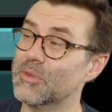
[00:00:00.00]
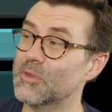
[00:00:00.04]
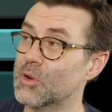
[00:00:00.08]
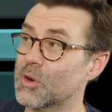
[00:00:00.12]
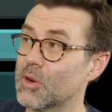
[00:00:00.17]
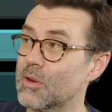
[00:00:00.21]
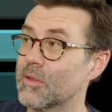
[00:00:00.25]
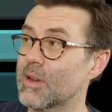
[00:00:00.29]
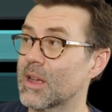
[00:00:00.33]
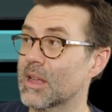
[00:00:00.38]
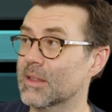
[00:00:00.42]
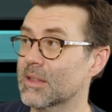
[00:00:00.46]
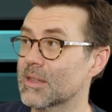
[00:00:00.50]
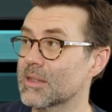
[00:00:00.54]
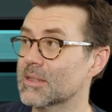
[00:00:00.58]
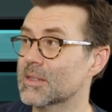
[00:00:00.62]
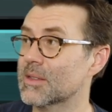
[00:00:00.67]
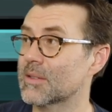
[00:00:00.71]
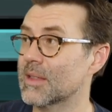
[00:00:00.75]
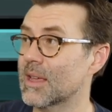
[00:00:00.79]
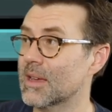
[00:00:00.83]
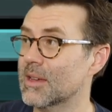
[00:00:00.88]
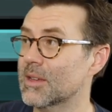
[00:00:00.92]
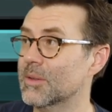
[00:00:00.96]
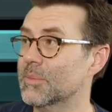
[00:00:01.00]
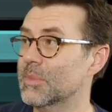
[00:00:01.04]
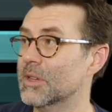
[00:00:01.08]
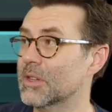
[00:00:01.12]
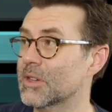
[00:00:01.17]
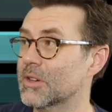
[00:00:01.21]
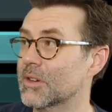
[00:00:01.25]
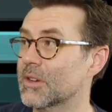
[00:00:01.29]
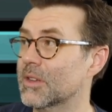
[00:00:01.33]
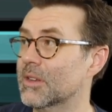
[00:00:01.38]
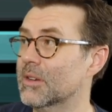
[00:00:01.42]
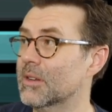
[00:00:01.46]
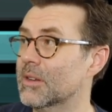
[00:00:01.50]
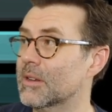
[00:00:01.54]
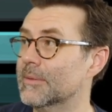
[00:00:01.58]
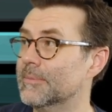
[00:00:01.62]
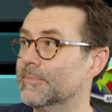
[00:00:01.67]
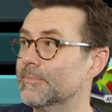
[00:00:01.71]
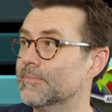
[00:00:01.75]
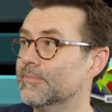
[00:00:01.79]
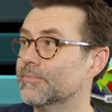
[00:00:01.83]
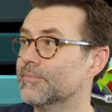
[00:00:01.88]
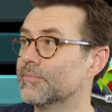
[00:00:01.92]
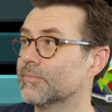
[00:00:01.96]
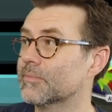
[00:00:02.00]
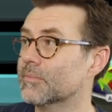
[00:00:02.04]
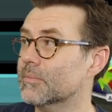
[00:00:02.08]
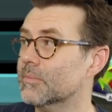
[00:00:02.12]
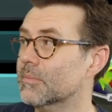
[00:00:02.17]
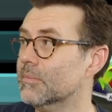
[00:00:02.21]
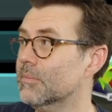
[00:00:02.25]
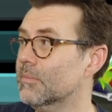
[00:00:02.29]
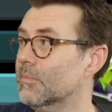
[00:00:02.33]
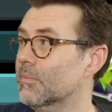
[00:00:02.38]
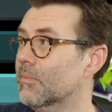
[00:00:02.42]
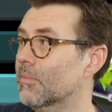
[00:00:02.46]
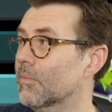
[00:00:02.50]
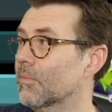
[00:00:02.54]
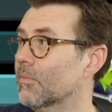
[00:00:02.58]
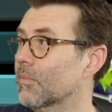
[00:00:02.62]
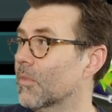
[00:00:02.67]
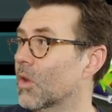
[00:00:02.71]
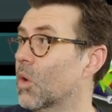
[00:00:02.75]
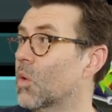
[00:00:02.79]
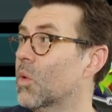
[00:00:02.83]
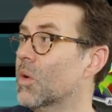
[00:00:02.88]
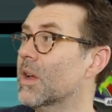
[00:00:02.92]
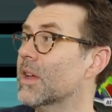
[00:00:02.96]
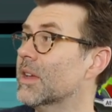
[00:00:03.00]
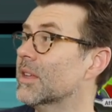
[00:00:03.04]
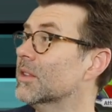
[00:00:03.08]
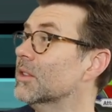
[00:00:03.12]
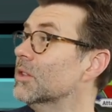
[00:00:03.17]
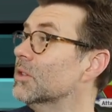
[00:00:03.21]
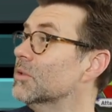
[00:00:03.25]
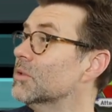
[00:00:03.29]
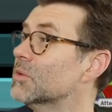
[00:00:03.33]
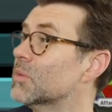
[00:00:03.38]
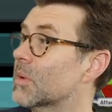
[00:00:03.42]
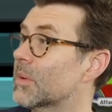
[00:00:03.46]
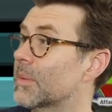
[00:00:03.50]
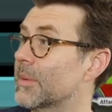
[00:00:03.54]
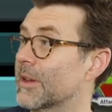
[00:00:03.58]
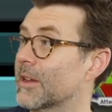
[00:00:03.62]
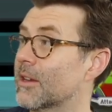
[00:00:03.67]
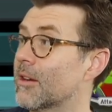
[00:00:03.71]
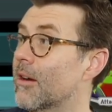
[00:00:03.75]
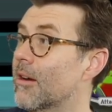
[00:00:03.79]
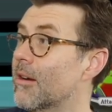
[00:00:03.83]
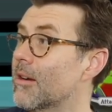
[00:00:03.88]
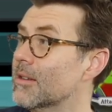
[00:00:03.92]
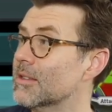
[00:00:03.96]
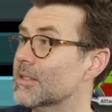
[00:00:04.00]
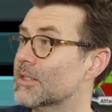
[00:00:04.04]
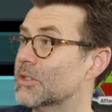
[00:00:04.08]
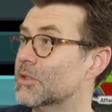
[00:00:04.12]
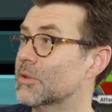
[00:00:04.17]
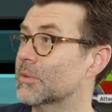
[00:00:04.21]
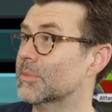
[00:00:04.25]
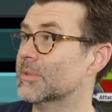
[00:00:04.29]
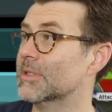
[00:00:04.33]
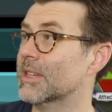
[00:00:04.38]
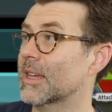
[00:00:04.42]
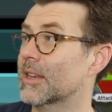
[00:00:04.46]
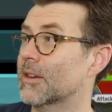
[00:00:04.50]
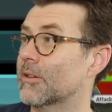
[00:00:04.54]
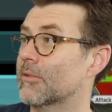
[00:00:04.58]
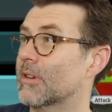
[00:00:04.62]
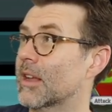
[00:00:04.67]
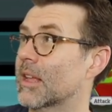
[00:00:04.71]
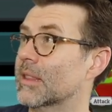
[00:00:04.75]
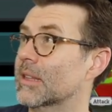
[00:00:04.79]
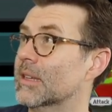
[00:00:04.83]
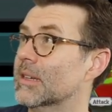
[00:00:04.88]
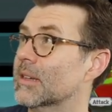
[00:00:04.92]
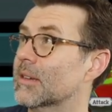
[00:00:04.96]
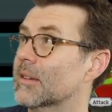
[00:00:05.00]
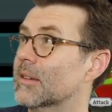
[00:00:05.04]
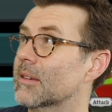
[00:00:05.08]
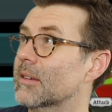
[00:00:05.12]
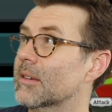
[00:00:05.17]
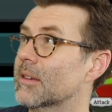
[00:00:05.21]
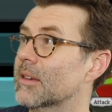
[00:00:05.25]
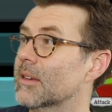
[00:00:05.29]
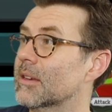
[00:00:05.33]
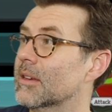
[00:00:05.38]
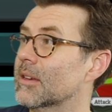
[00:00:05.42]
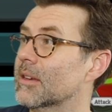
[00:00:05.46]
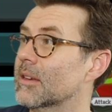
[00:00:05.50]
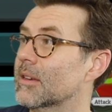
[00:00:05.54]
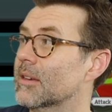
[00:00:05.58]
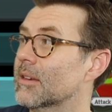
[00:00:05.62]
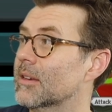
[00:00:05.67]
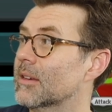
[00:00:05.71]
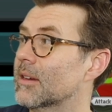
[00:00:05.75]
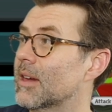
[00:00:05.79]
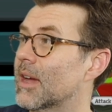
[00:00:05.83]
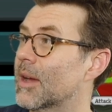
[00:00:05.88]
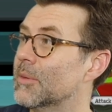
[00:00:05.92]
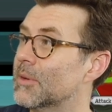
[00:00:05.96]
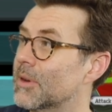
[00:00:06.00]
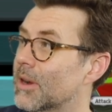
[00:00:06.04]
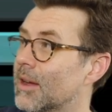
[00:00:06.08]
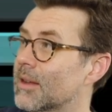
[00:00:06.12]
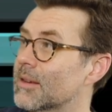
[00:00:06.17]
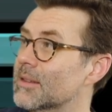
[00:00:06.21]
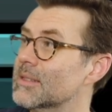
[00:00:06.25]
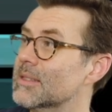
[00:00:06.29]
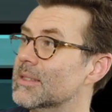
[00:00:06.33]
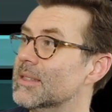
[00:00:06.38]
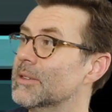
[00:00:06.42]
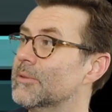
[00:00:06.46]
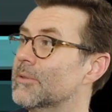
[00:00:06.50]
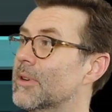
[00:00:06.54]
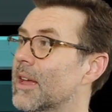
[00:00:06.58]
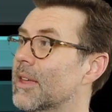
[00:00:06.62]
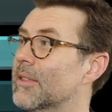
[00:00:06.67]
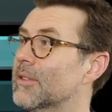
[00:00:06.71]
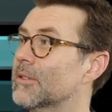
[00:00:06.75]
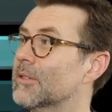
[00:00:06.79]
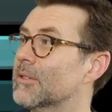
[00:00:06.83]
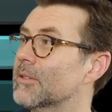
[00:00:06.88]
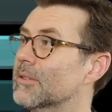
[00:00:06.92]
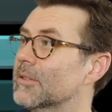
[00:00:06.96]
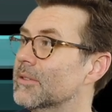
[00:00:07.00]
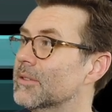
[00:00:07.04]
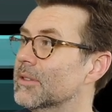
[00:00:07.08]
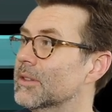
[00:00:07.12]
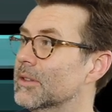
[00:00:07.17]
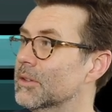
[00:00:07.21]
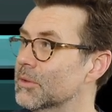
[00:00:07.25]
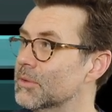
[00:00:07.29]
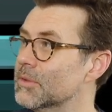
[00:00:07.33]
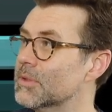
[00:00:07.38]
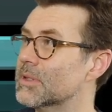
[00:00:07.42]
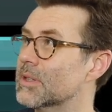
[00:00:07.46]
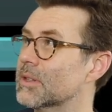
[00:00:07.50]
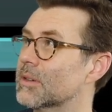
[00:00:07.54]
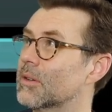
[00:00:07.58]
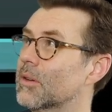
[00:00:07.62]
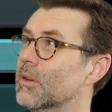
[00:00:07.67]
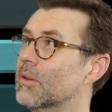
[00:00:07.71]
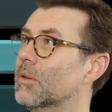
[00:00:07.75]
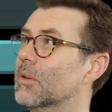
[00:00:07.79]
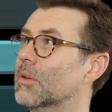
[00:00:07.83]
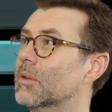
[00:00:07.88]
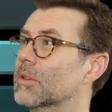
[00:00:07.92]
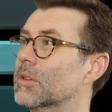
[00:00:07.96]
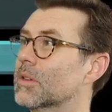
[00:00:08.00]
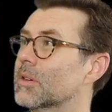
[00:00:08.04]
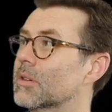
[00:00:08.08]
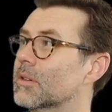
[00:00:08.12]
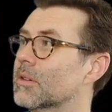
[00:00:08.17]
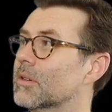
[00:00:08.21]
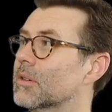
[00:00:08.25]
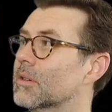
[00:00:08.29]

for a relic, so that could be good. Or I could lose one of my cards to obtain a relic. I would honestly rather lose the gold.